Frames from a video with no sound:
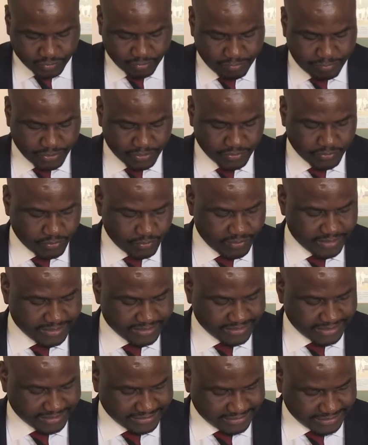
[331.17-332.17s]
to build on the
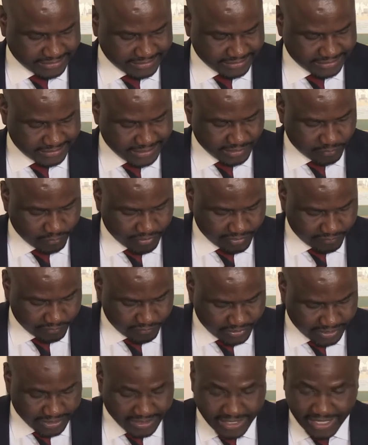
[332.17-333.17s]
successes that we have
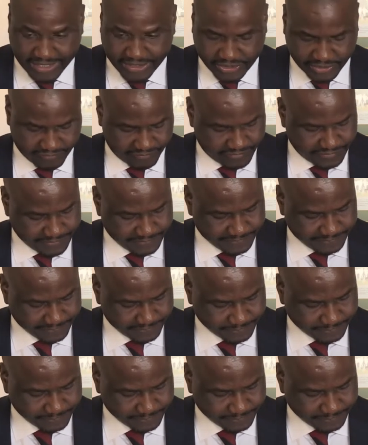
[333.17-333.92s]
already achieved.